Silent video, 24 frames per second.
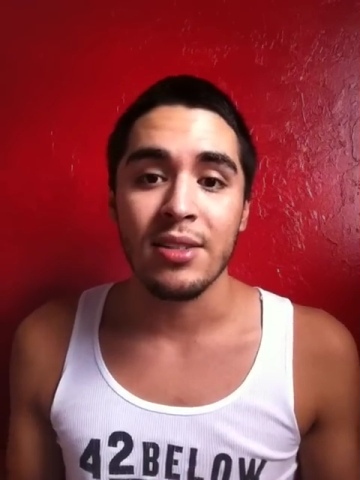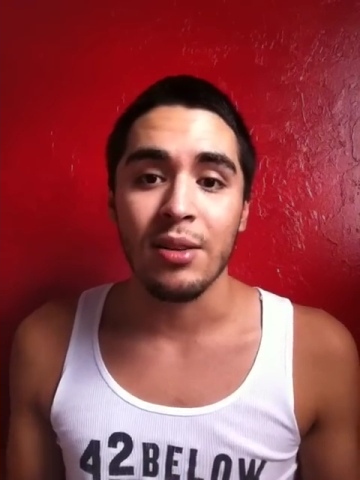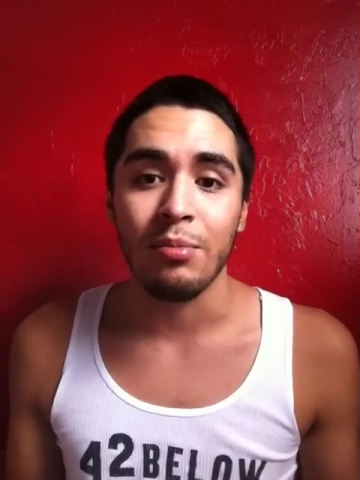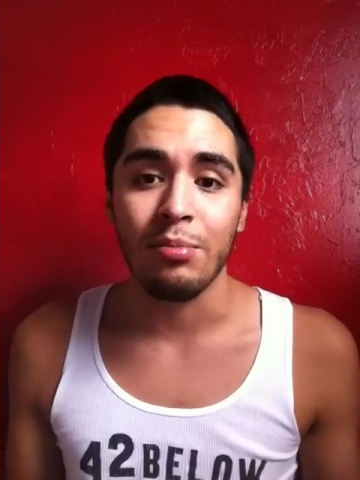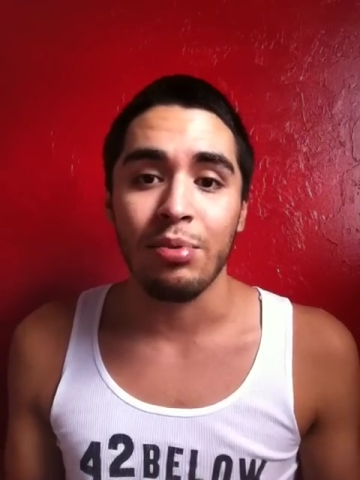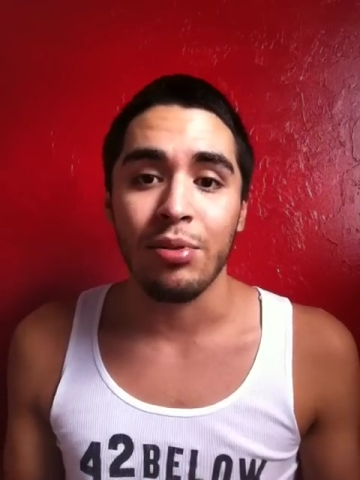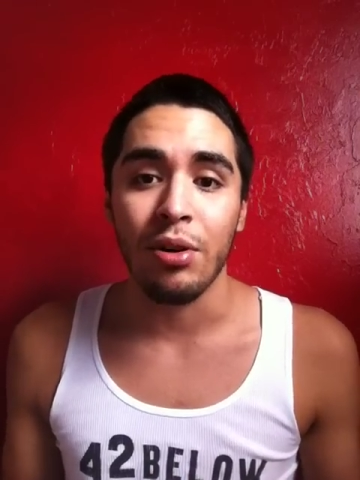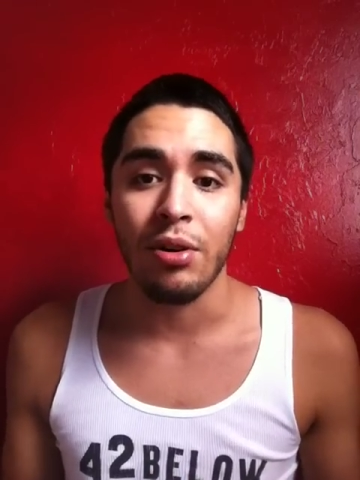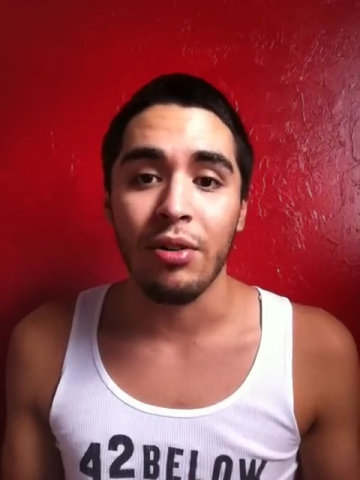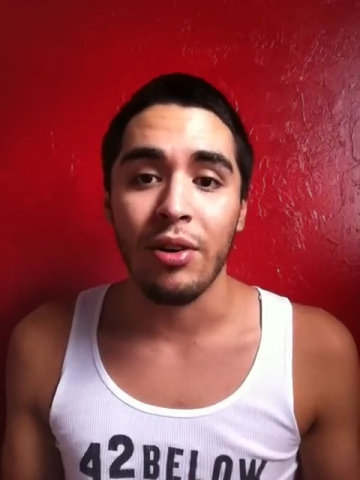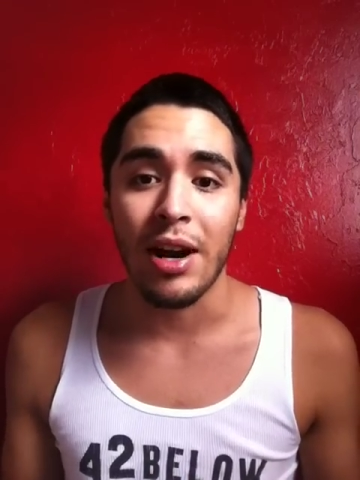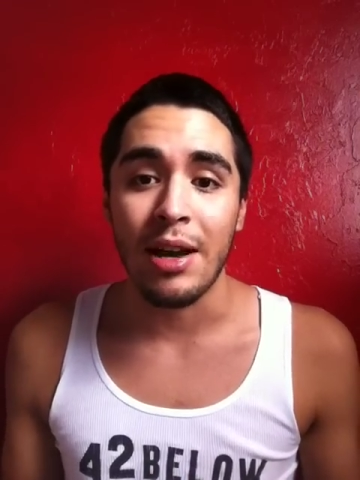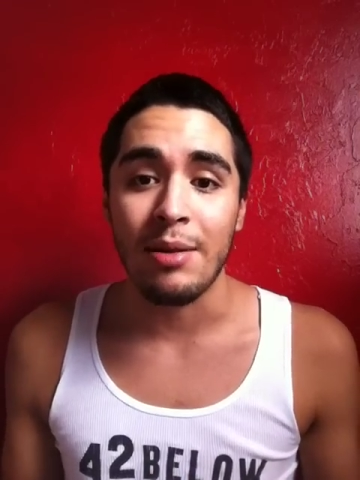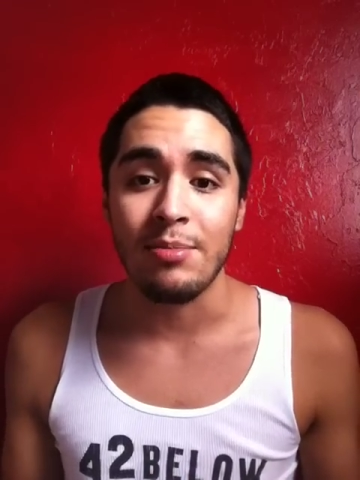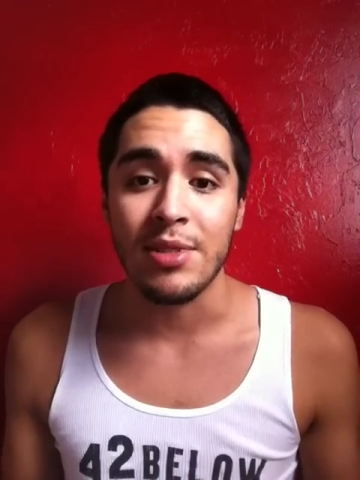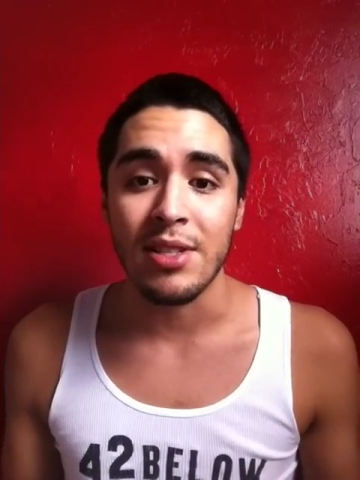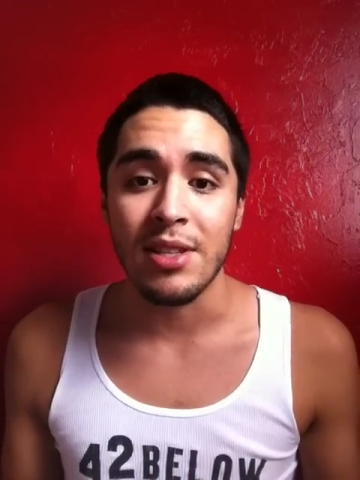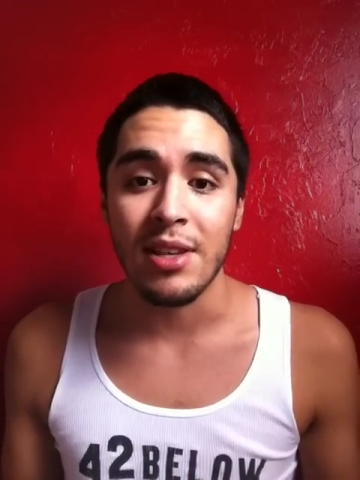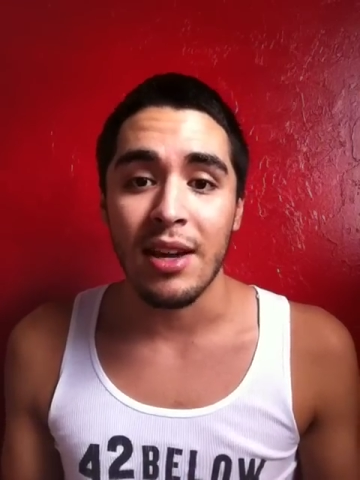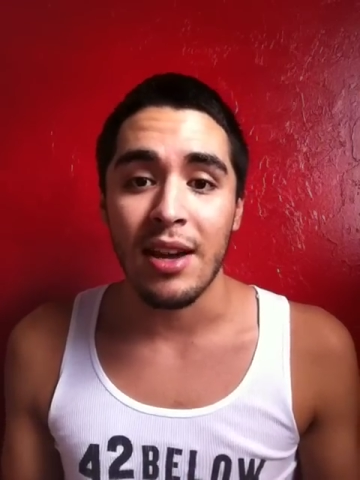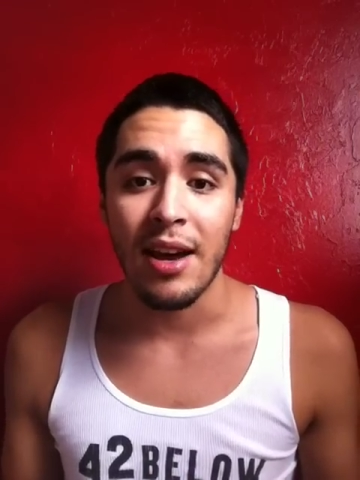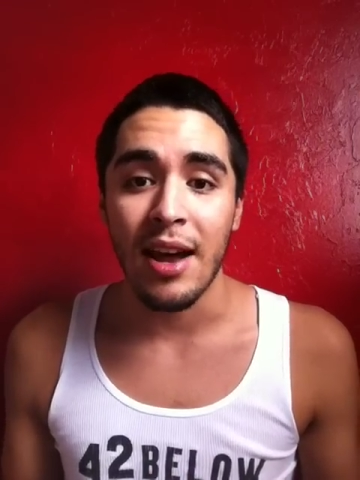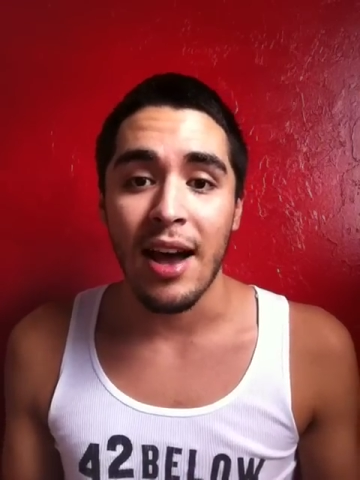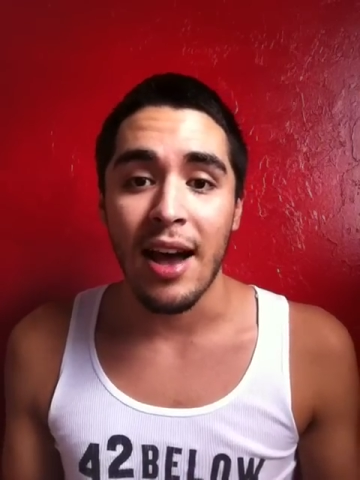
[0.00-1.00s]
Some
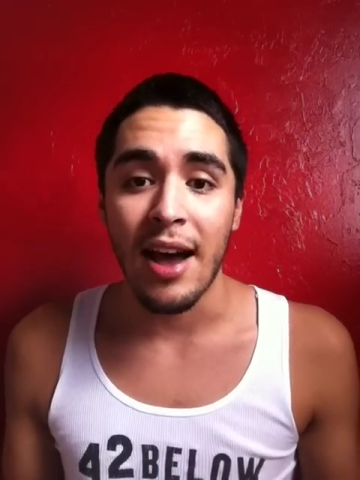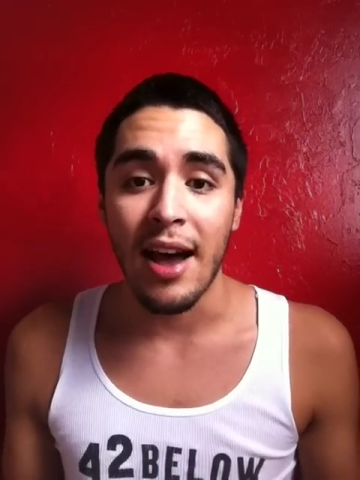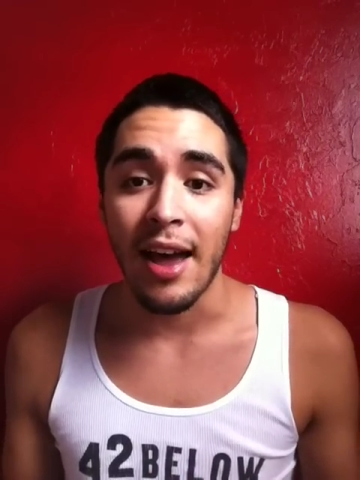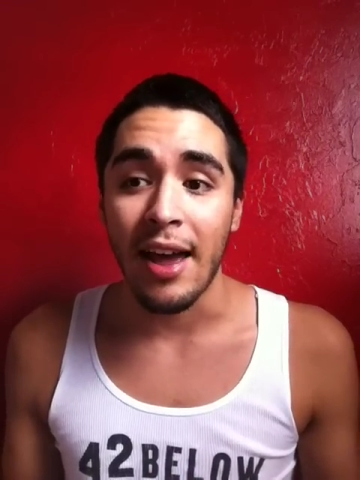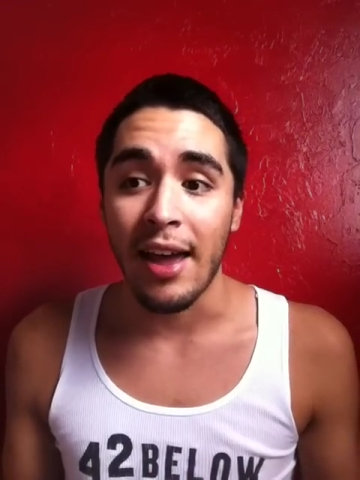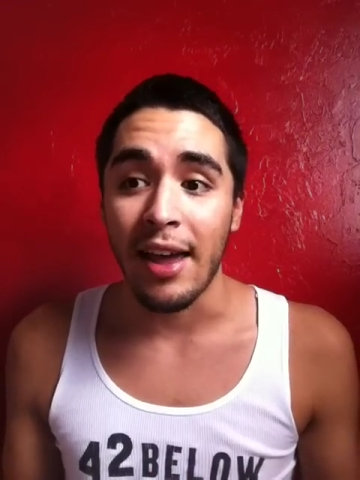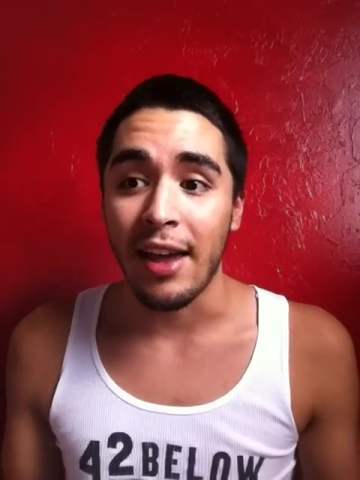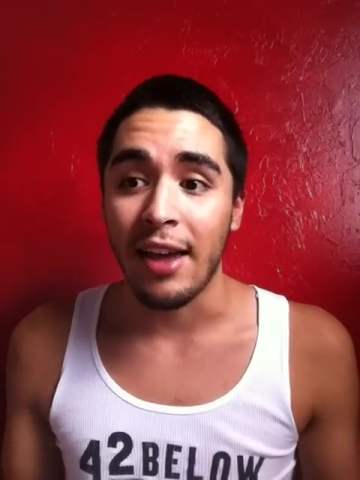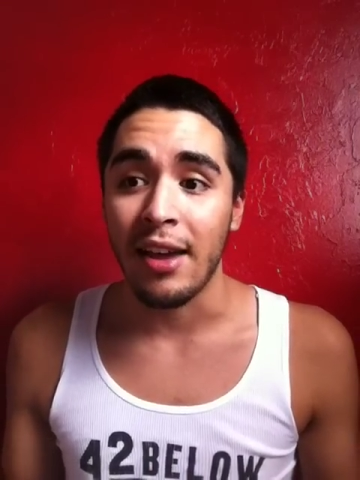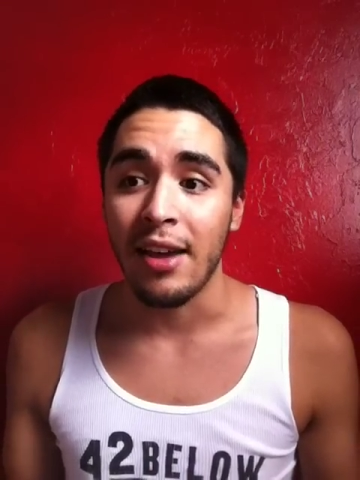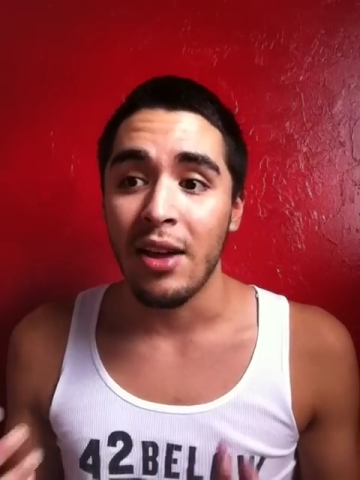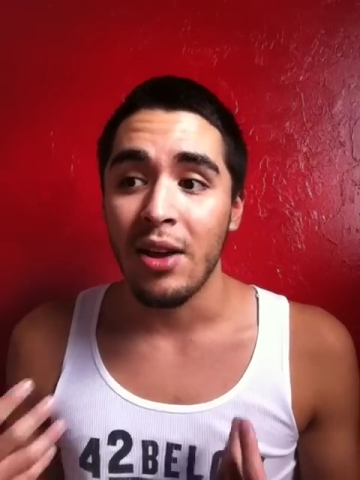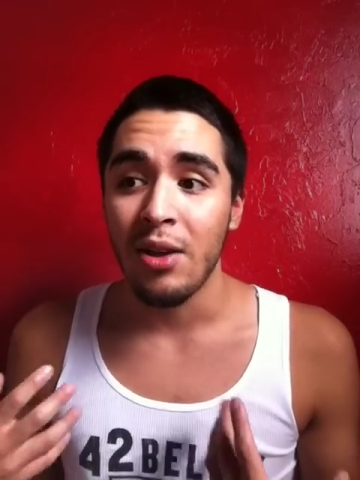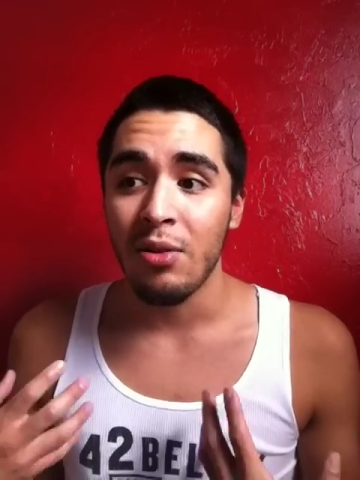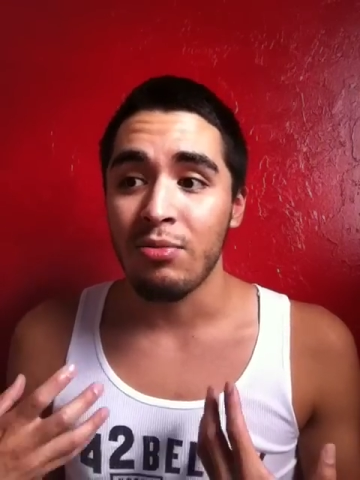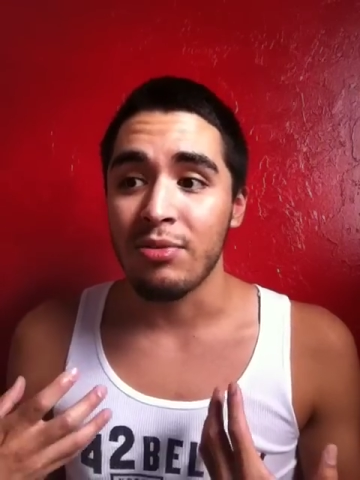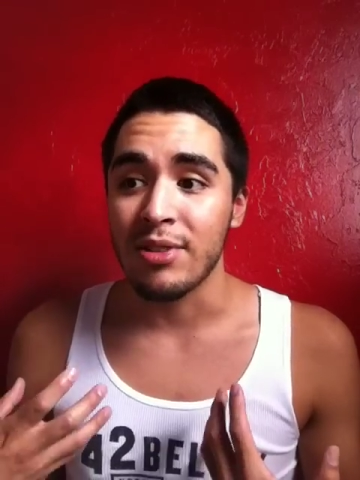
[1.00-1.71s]
programs that I